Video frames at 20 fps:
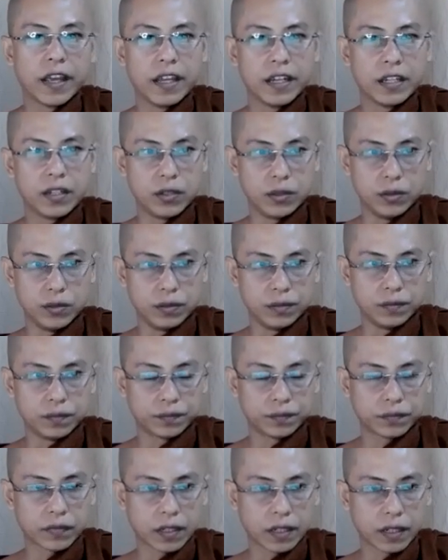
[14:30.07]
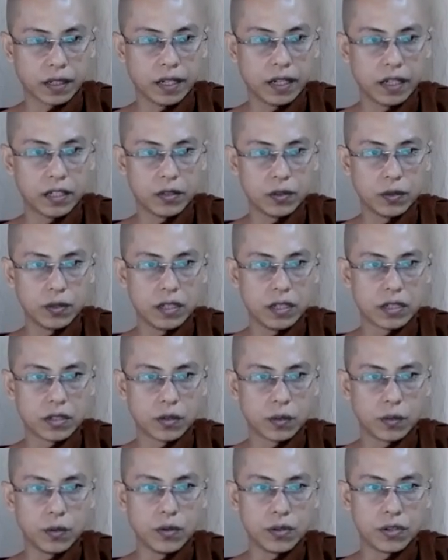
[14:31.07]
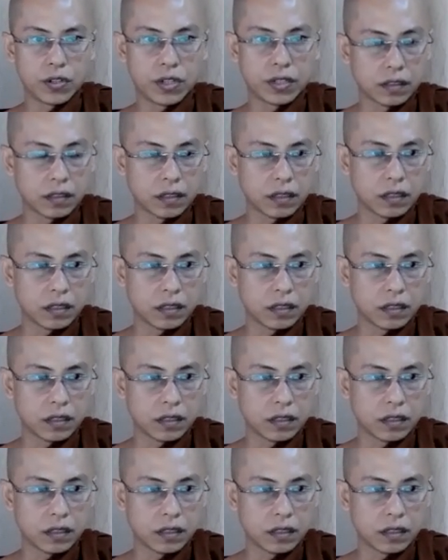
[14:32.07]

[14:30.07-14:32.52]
Hedu. Hedu is root.